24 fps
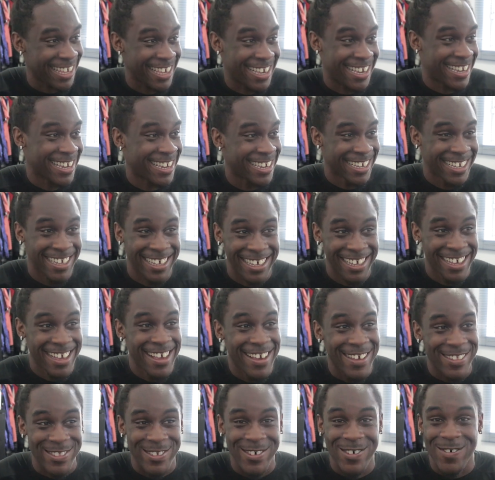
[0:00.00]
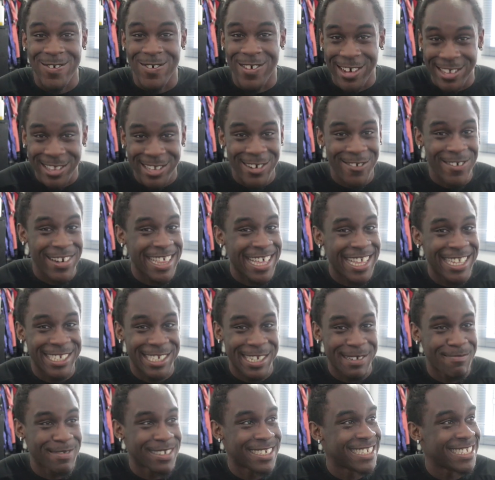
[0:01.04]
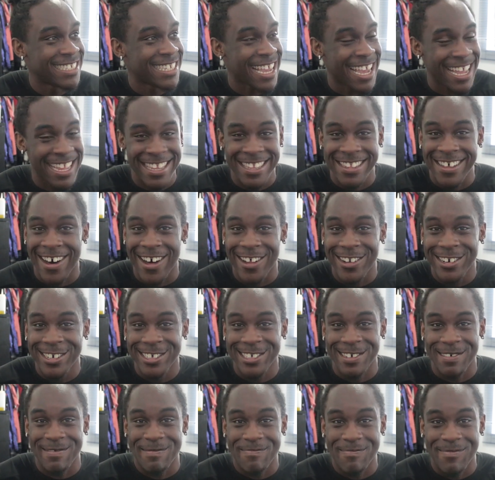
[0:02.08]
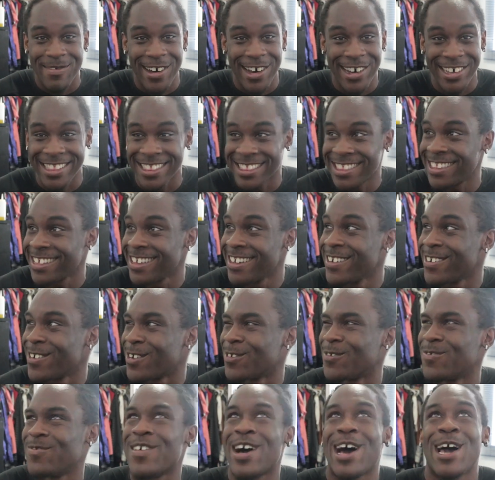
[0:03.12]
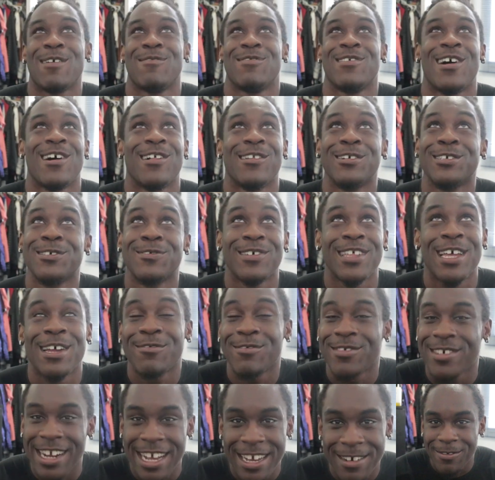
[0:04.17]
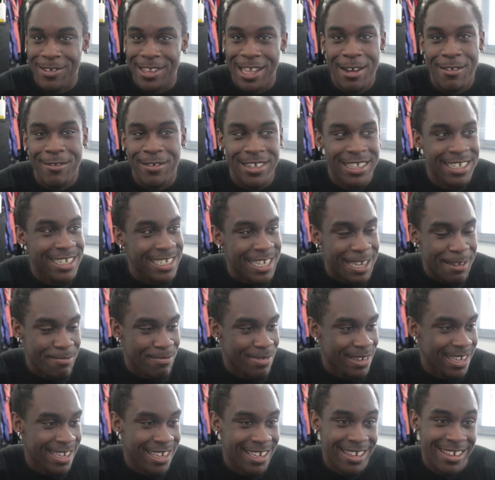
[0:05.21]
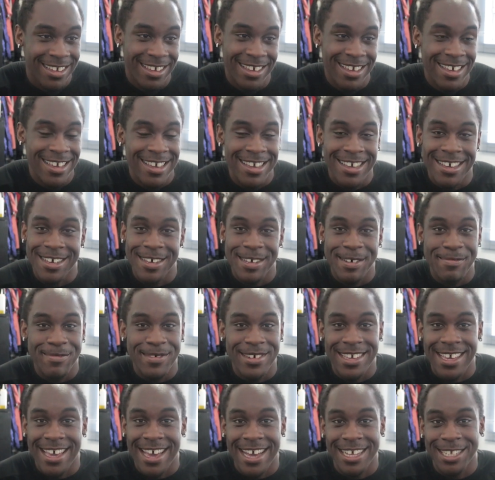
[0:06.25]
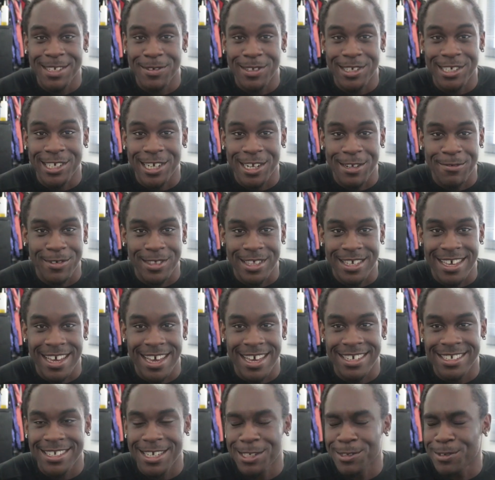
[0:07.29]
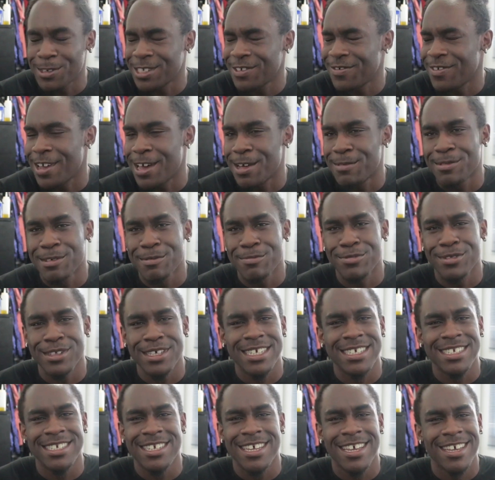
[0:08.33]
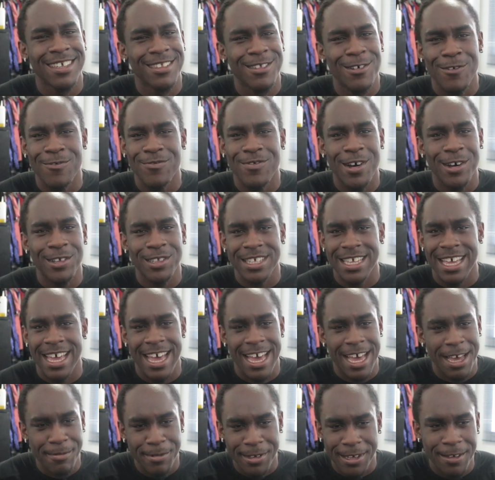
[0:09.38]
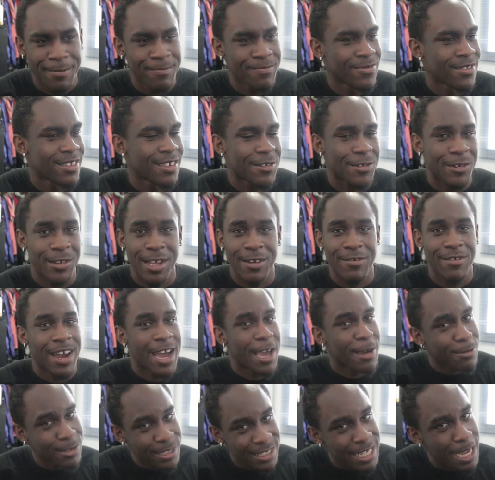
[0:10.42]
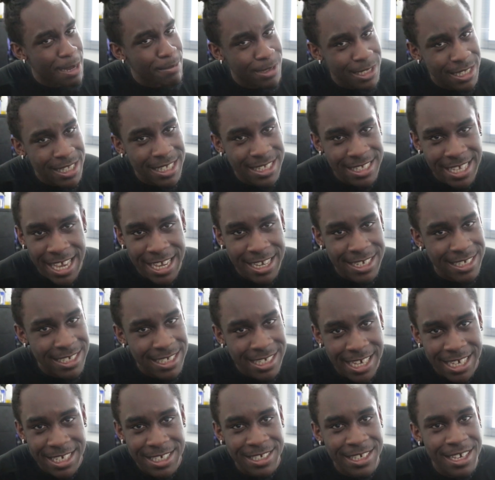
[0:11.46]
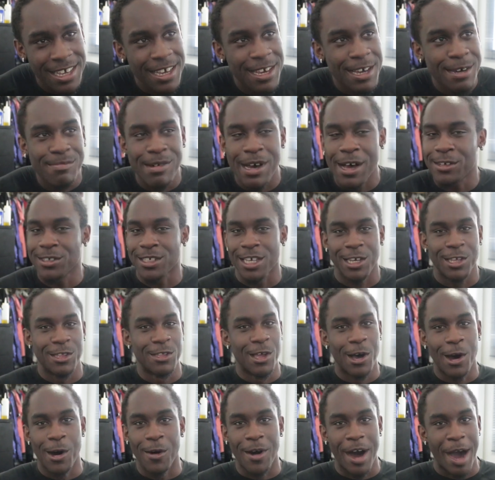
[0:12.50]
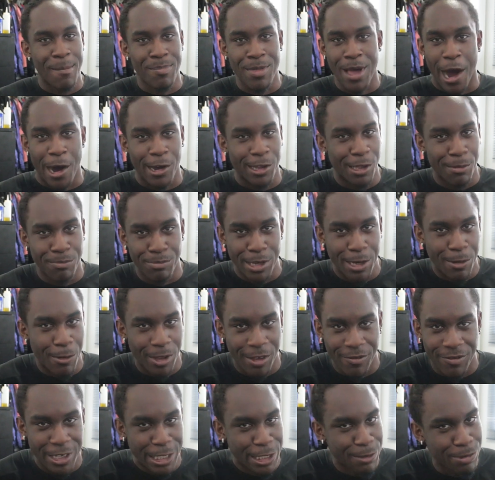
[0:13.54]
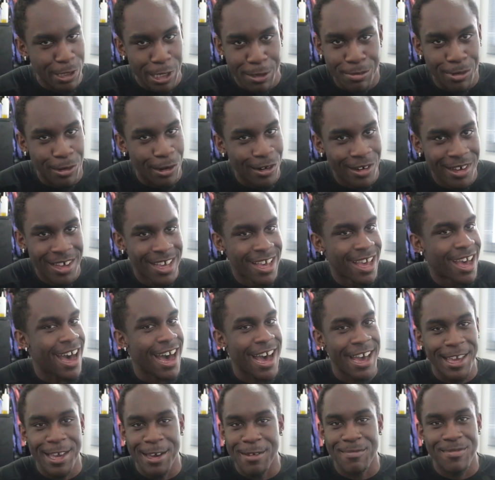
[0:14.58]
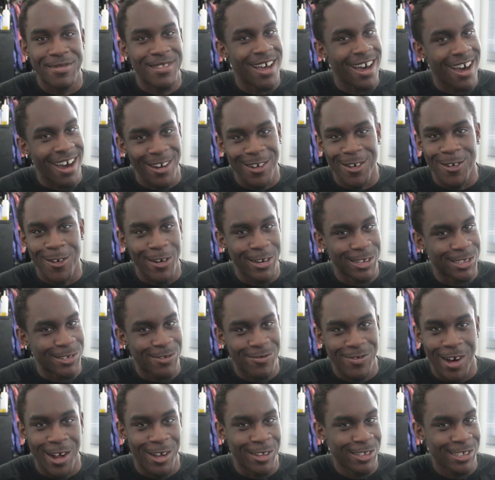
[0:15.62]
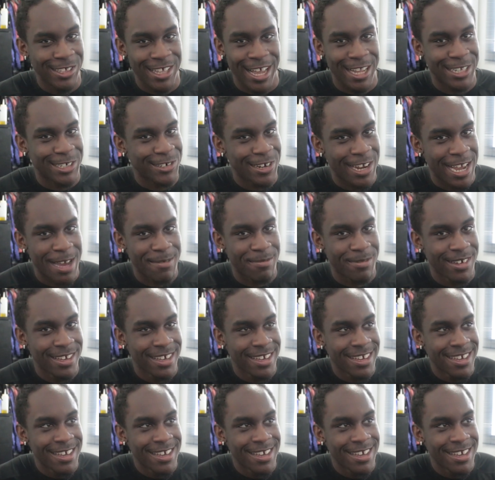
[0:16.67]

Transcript: like, no wonder why that gym is $10 a month or $5, whatever, whatever it is I'm paying. But yeah, I just want to share that with you guys. That's what family. Please don't fall into that habit or whatever. I was tempted to take a slice, but I was like, no, I'm not going to be one of these people. I am not going to fall into that trap.